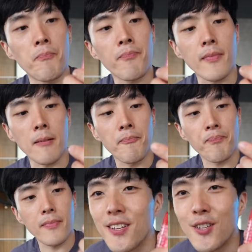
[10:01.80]
Mm.
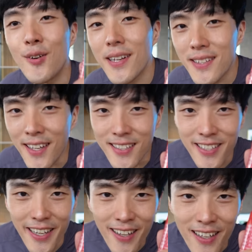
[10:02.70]
You know what it tastes
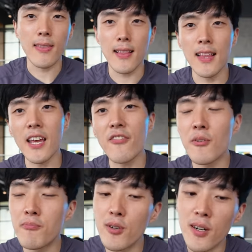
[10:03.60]
like? Like if
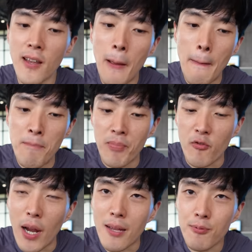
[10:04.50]
you poured
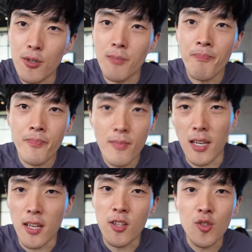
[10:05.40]
Red Bull
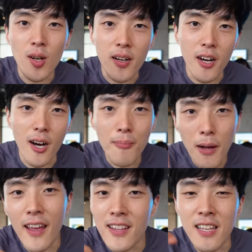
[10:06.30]
into a cup
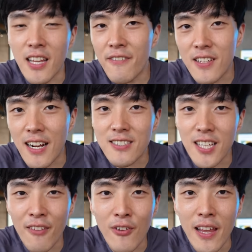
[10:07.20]
and then left it
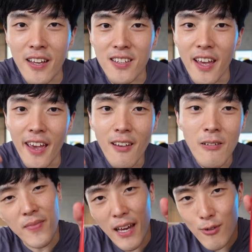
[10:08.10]
outside for like a day,
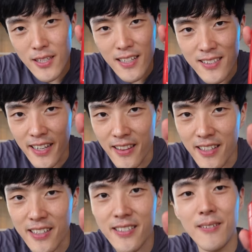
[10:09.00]
that would taste like
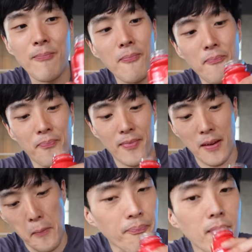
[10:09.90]
this. So
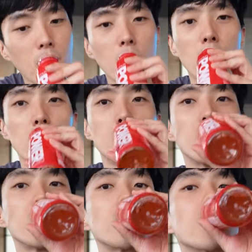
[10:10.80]
this was kind of an
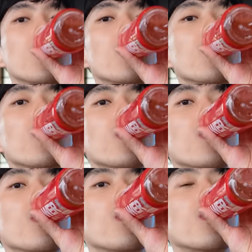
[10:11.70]
energy drink,
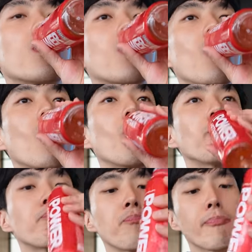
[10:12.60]
which explains why
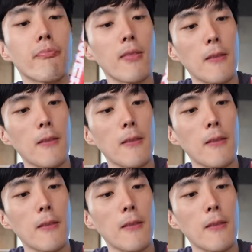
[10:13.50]
it kind of